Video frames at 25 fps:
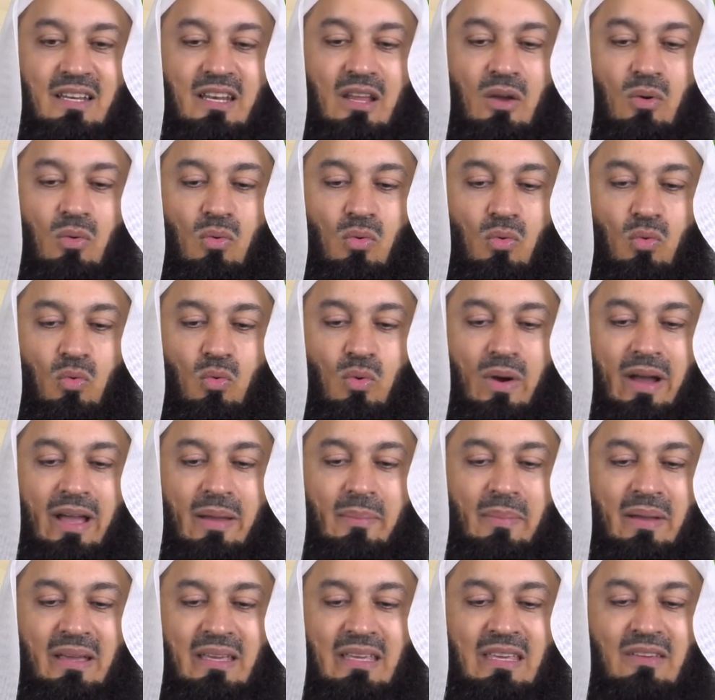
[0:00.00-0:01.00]
Now, why
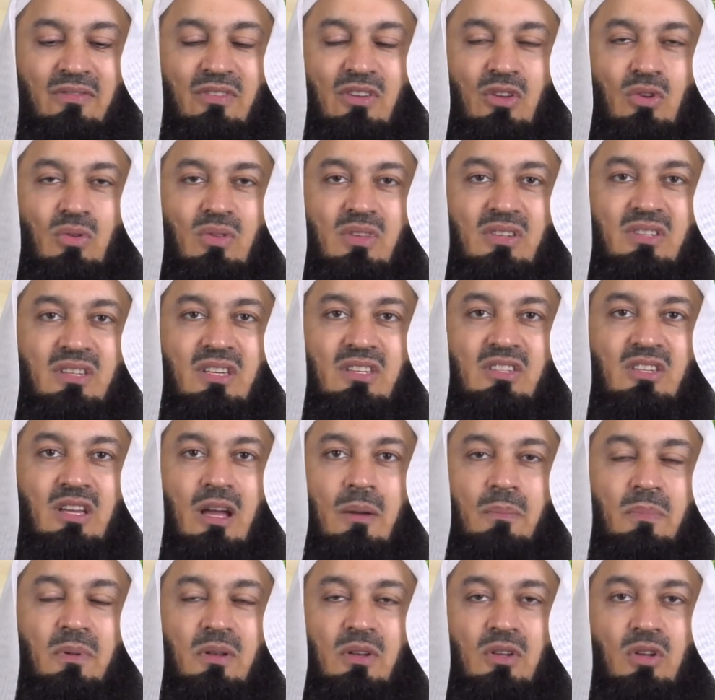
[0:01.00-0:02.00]
am I giving you this
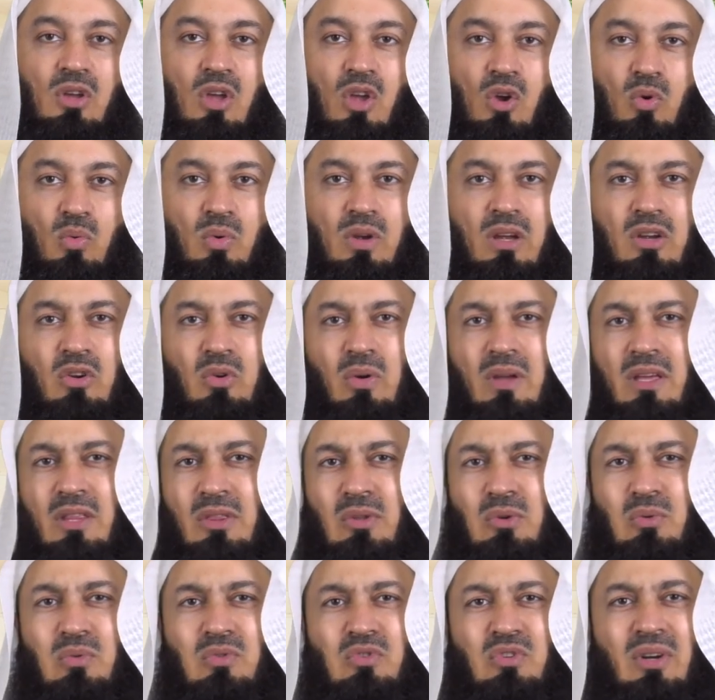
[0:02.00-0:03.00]
example? We are going
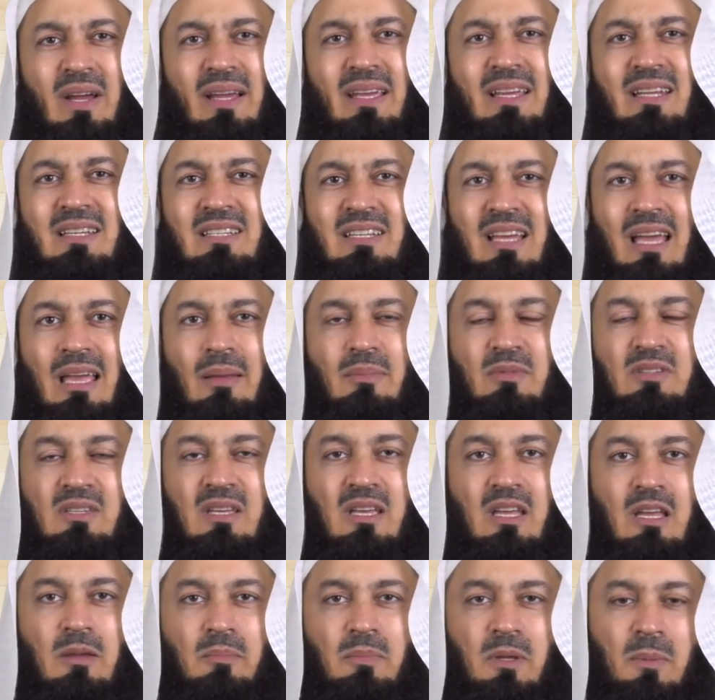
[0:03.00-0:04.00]
through trying times.
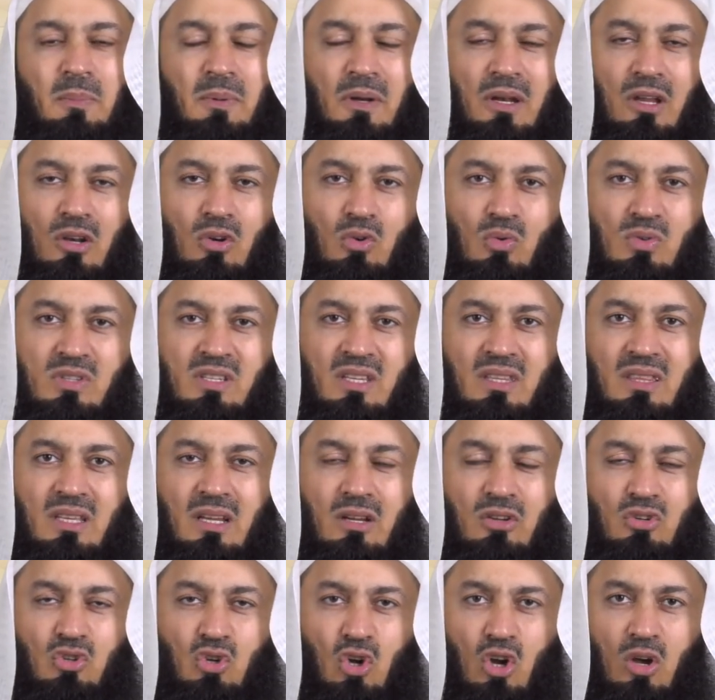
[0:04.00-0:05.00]
People are losing
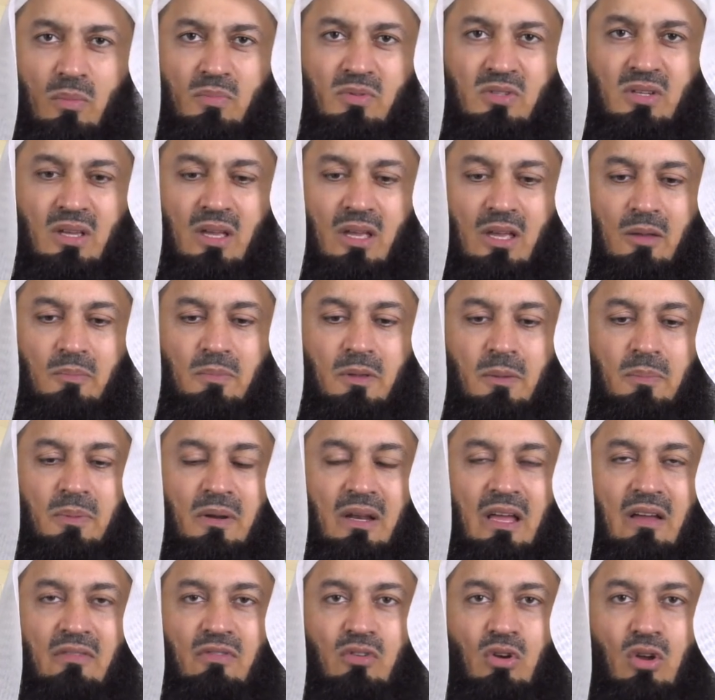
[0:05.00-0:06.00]
their jobs.
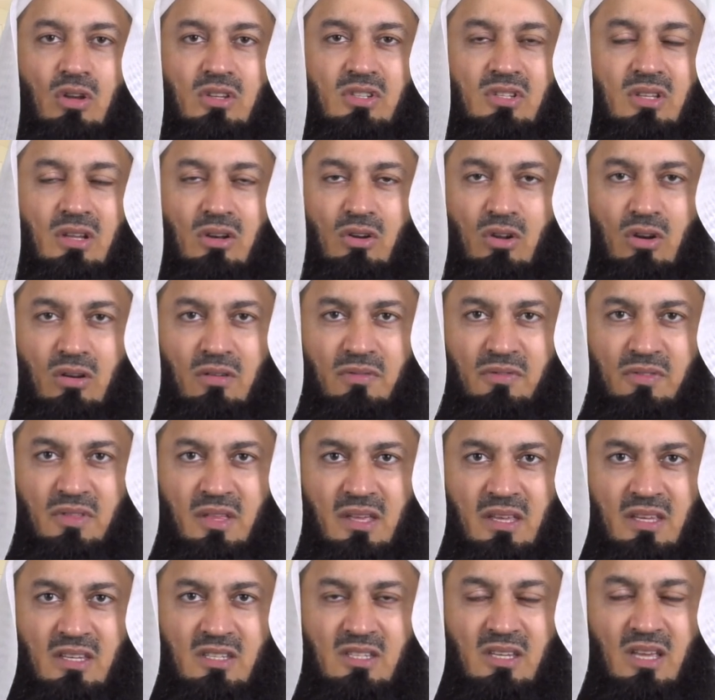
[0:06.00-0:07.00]
People have lost a lot of
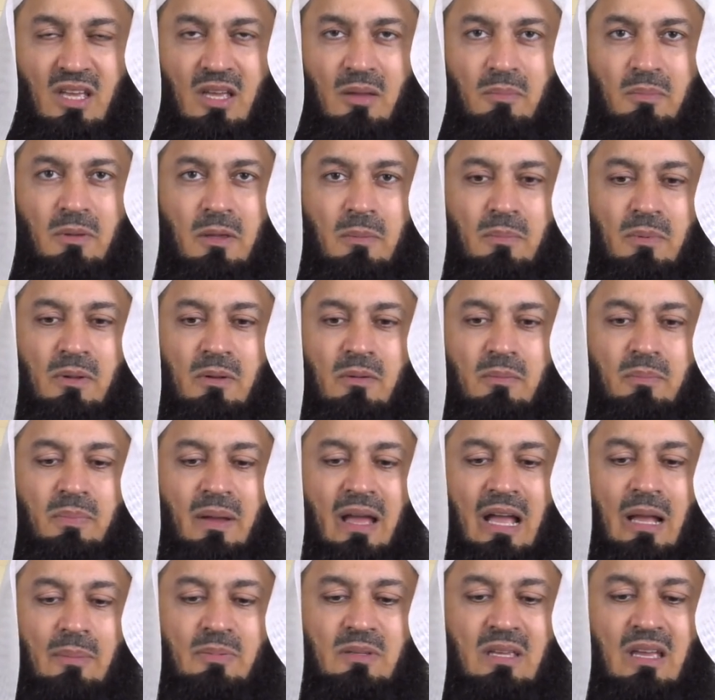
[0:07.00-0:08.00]
things. People
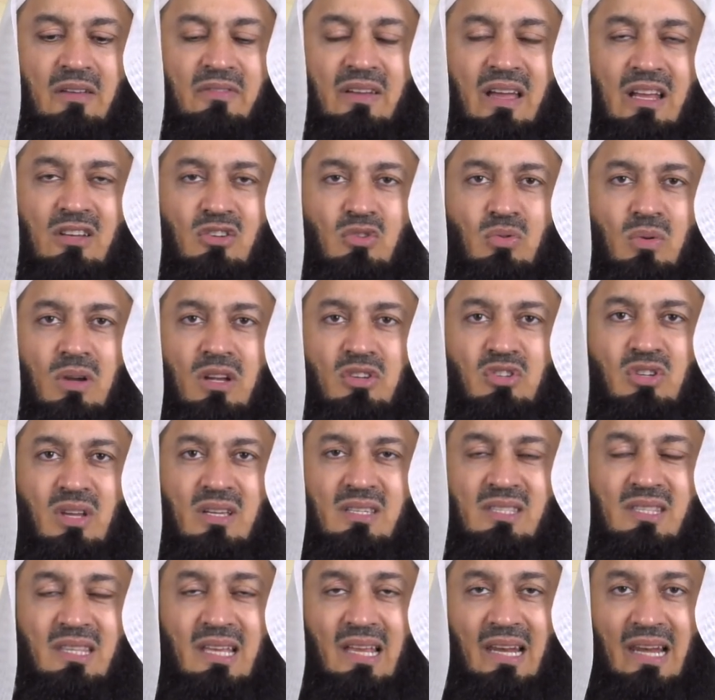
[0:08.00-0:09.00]
perhaps have had to
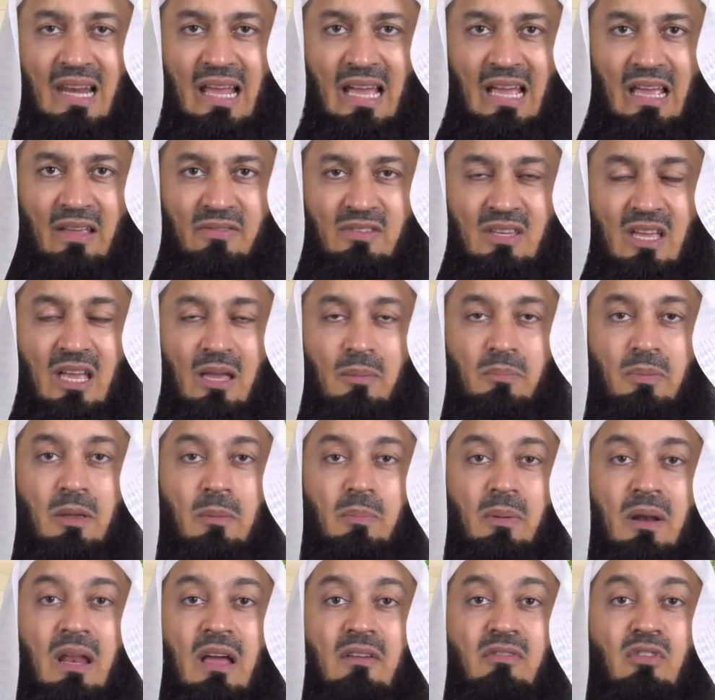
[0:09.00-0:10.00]
adjust their lives.
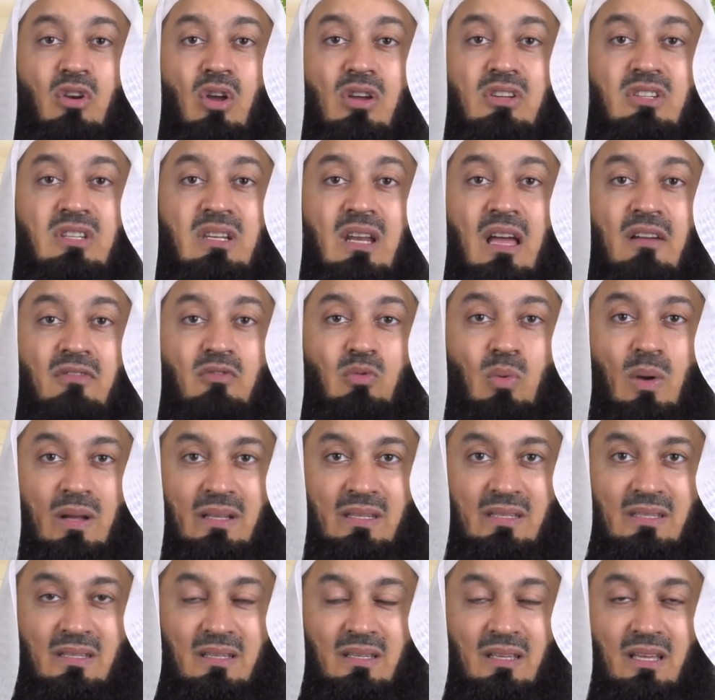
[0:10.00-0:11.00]
People have lost loved
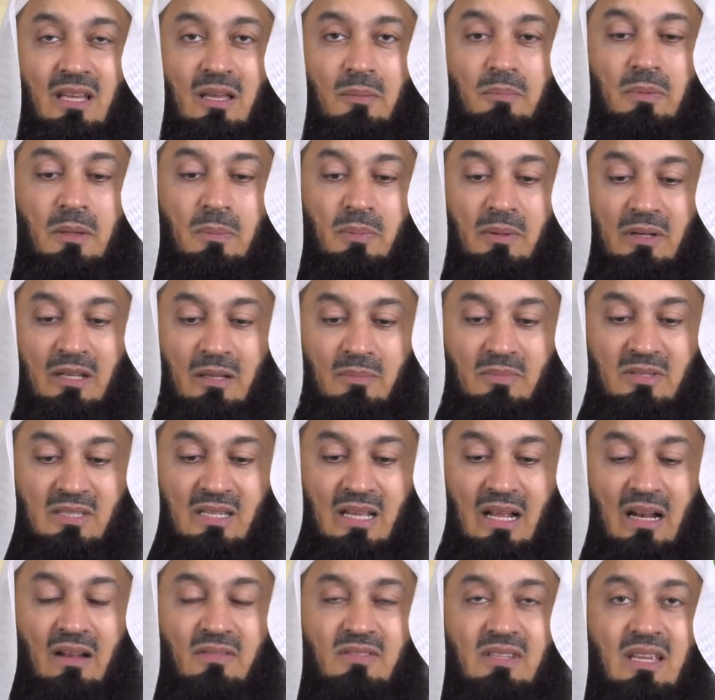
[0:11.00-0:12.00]
ones. People
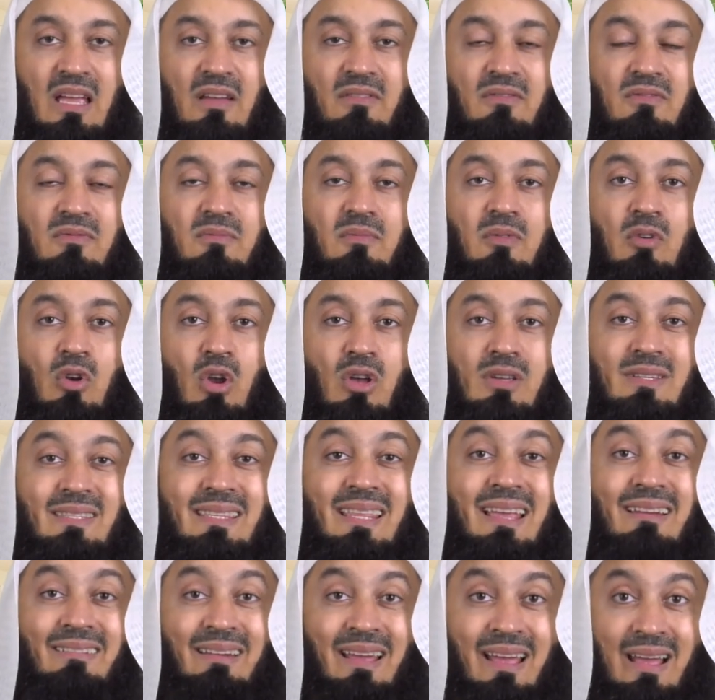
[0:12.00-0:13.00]
themselves have lost
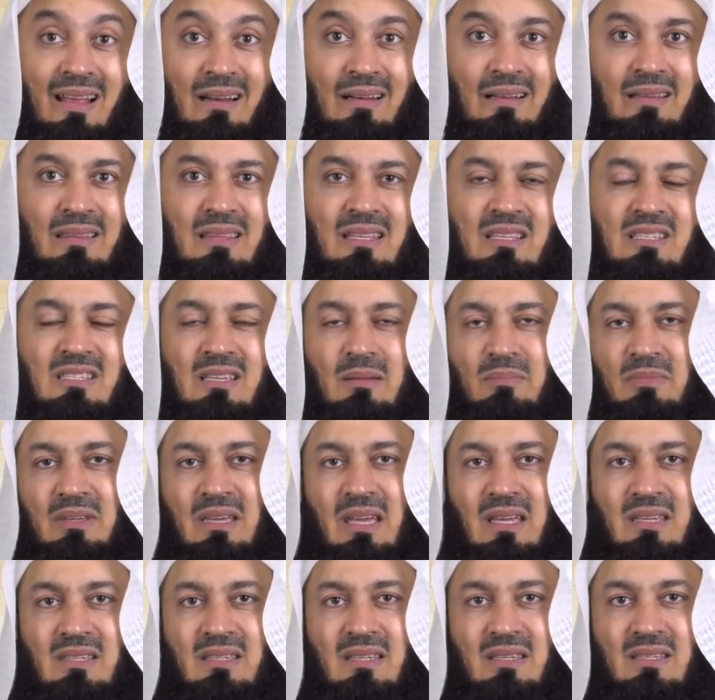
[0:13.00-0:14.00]
their health in some
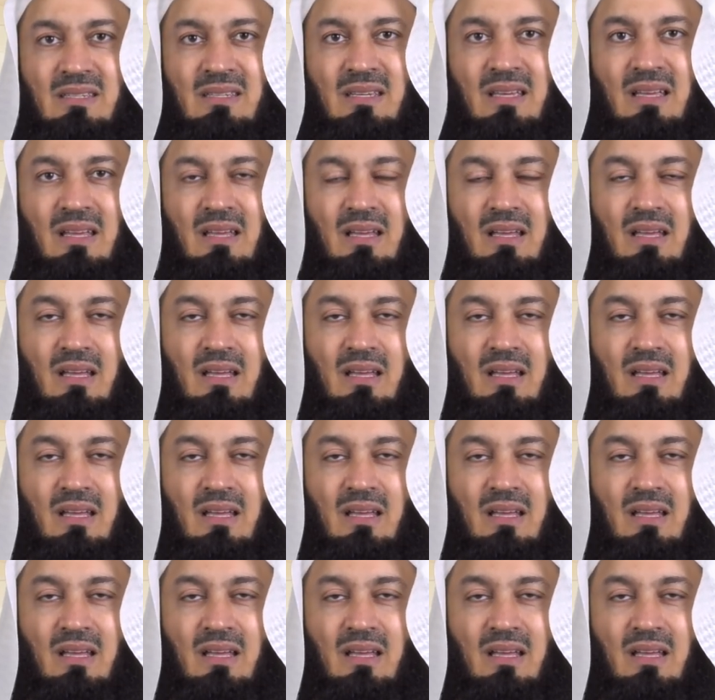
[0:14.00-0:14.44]
cases.